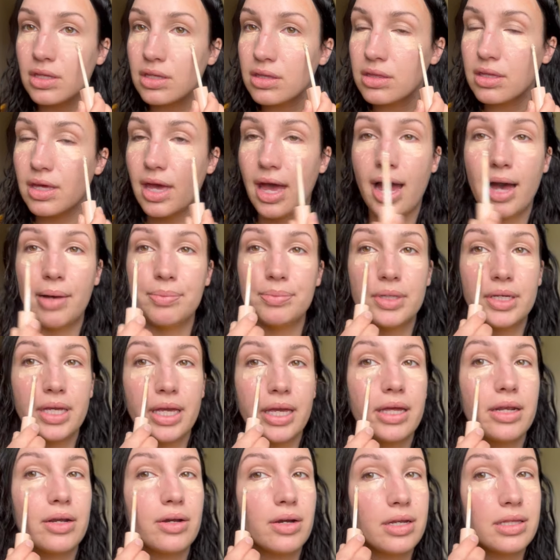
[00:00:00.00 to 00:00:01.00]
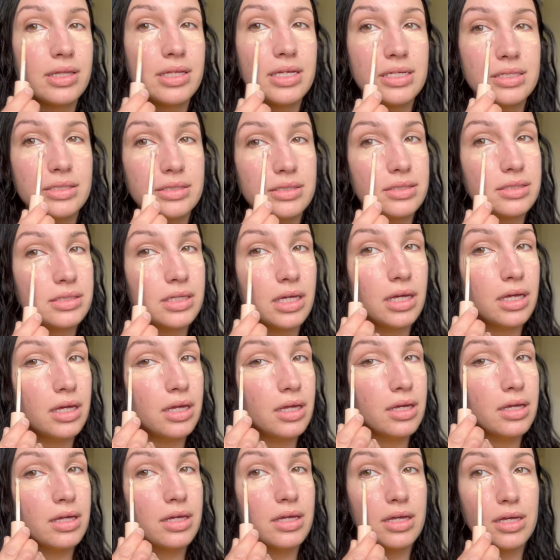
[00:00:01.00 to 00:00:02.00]
The applicator on this
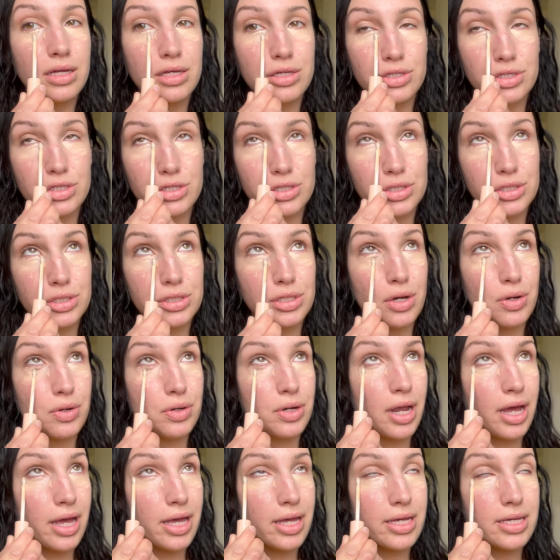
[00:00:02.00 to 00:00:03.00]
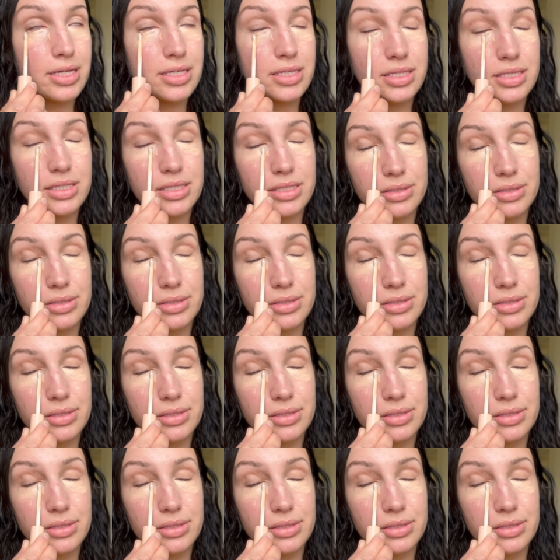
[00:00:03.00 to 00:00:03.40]
is just so nice.